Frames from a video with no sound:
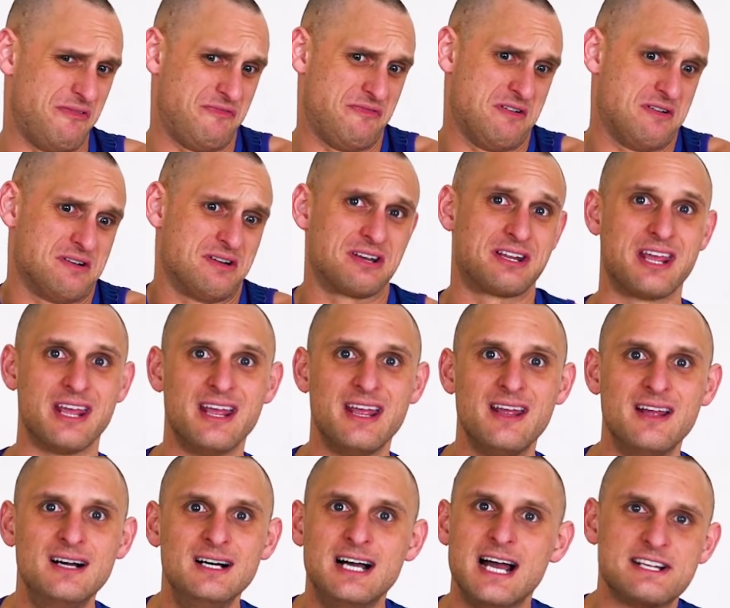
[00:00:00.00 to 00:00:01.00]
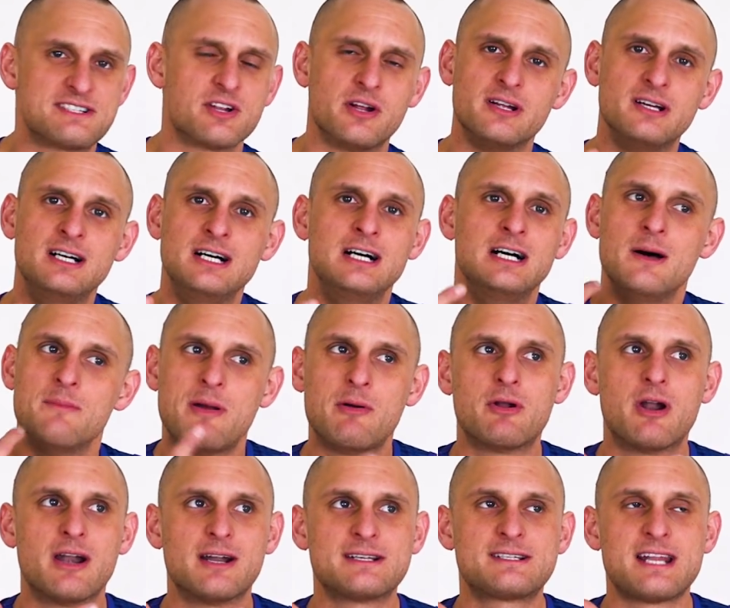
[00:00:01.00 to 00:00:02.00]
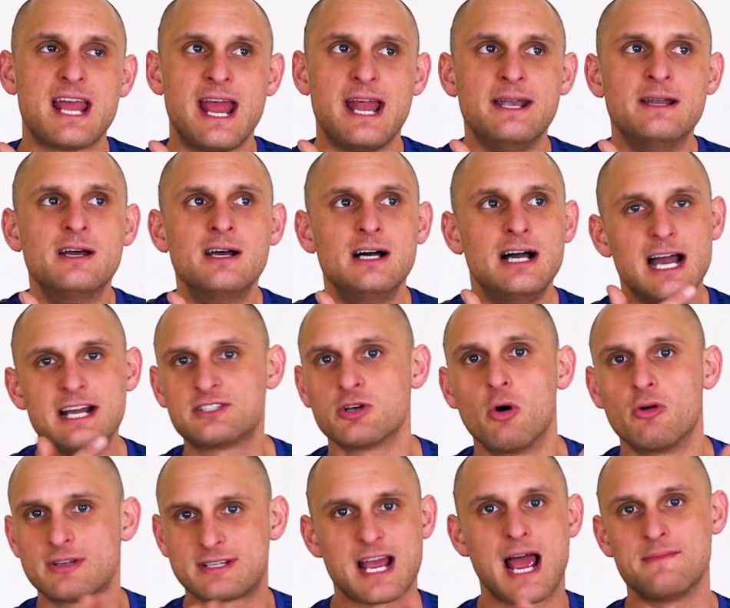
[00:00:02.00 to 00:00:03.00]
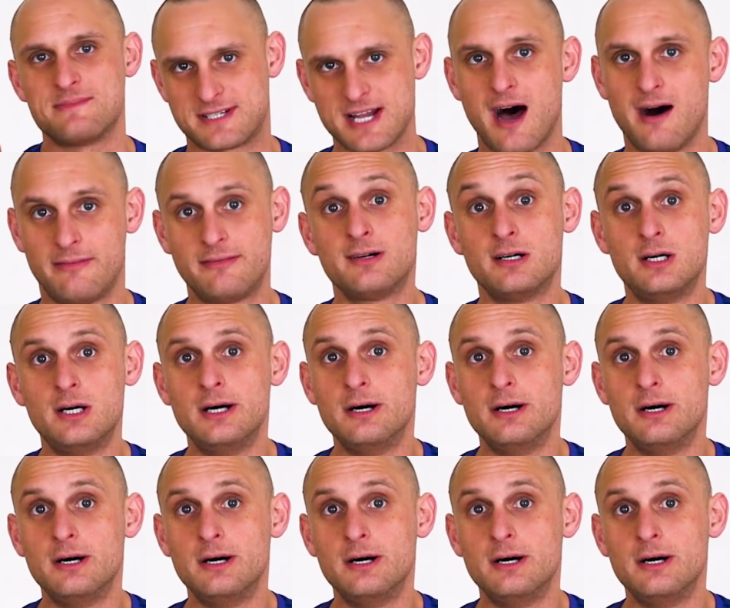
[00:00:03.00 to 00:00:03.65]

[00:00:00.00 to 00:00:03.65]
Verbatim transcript: a fuck. I don't care. It's not, people don't understand. It's all the same stuff.